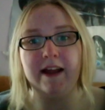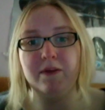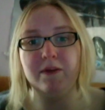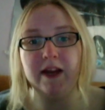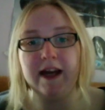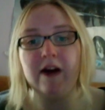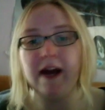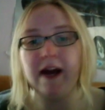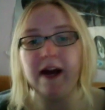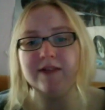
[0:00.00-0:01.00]
plan out
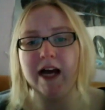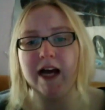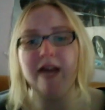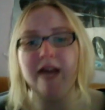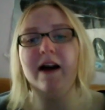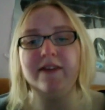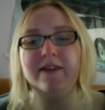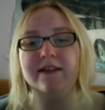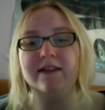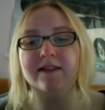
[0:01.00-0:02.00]
ahead of time,
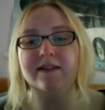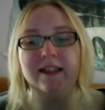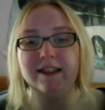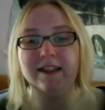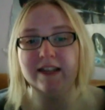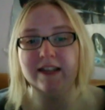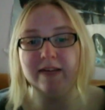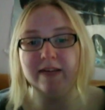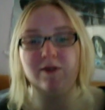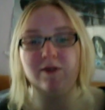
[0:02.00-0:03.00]
obviously it
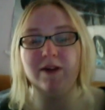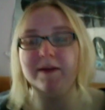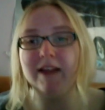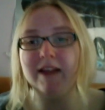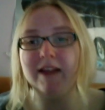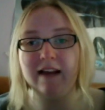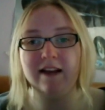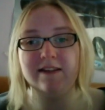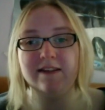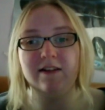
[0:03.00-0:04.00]
was going to be
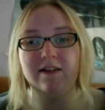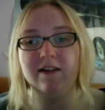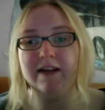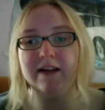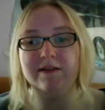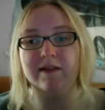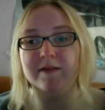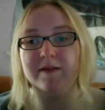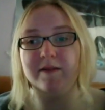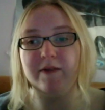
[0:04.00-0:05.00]
lackluster and it was going to
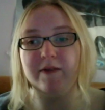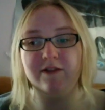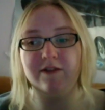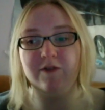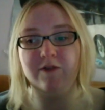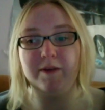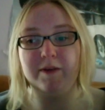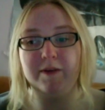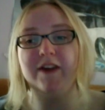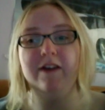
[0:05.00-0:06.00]
be way too soon for a
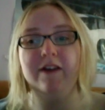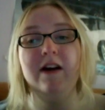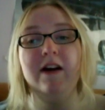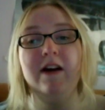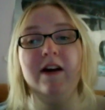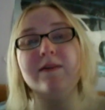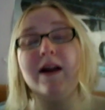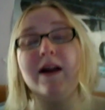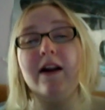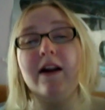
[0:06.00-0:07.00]
pay-per-view. Because when
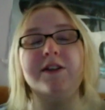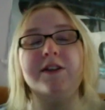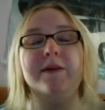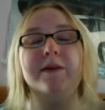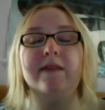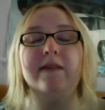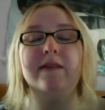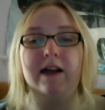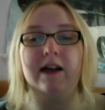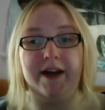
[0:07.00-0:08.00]
I heard 2 weeks, I was
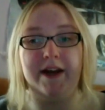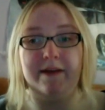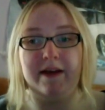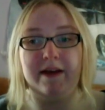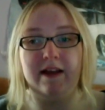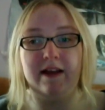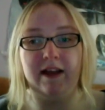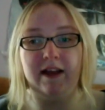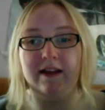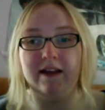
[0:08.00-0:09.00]
like, are you kidding me?
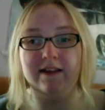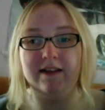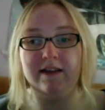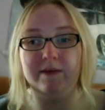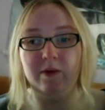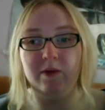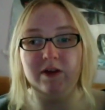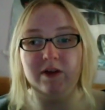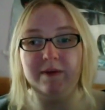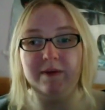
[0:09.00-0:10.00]
Like, this is going to be the
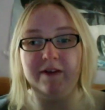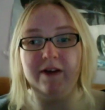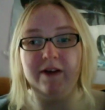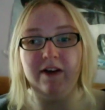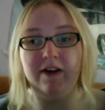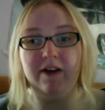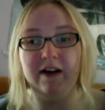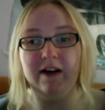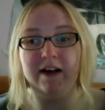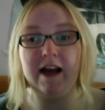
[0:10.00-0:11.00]
worst pay-per-view ever.
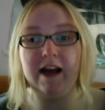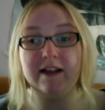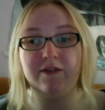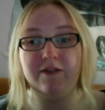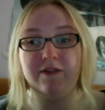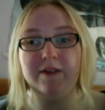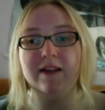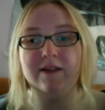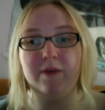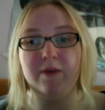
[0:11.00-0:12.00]
And yeah, it's a free
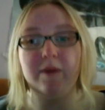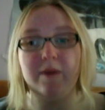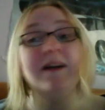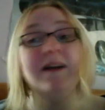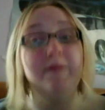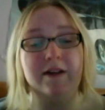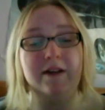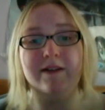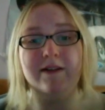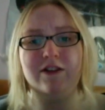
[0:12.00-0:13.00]
month, so probably, but no,
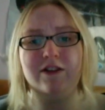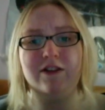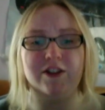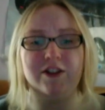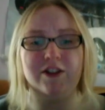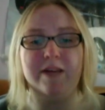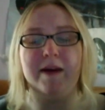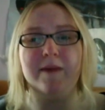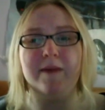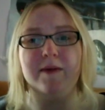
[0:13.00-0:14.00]
it's actually shaping
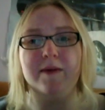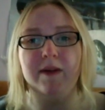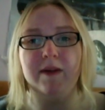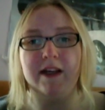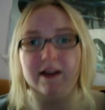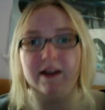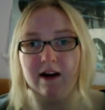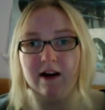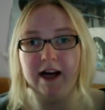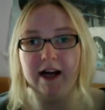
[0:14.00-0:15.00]
up to be a really good
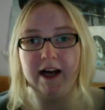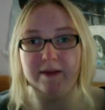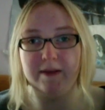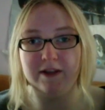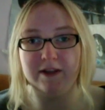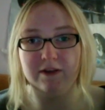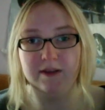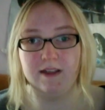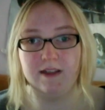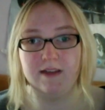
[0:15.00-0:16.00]
card, actually. I'm actually
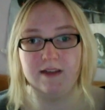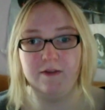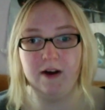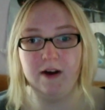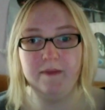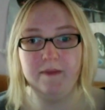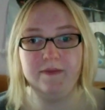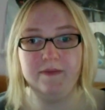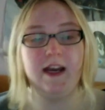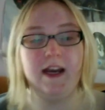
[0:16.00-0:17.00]
really excited for it.
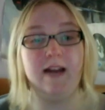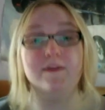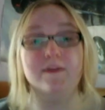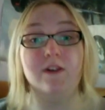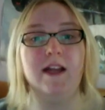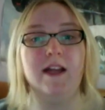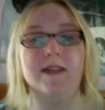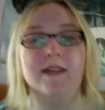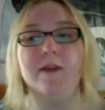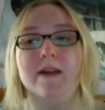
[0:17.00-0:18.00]
And I'm so glad they
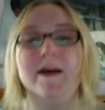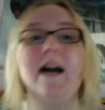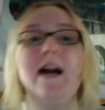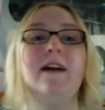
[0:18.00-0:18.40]
bring it back.